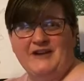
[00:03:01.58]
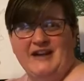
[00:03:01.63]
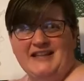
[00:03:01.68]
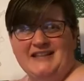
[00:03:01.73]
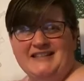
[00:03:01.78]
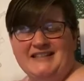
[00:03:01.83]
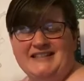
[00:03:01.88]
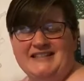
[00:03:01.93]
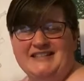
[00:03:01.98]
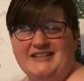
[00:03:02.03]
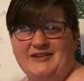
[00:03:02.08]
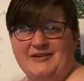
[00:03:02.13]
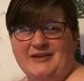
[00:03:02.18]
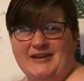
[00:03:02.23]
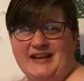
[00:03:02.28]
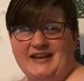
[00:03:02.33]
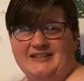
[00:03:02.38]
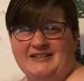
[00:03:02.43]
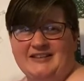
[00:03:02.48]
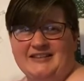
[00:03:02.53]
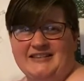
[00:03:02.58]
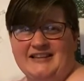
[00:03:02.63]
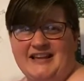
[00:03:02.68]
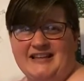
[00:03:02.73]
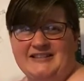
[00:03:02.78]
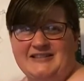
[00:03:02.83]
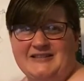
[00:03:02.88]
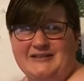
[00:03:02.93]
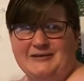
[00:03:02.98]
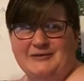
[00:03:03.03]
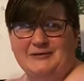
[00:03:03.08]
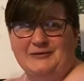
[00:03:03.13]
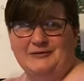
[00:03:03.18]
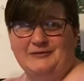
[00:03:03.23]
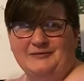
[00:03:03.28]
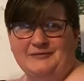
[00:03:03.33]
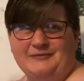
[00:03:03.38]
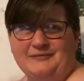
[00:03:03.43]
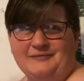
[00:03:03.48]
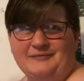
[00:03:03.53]
friends. See you again online
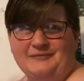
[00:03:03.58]
soon.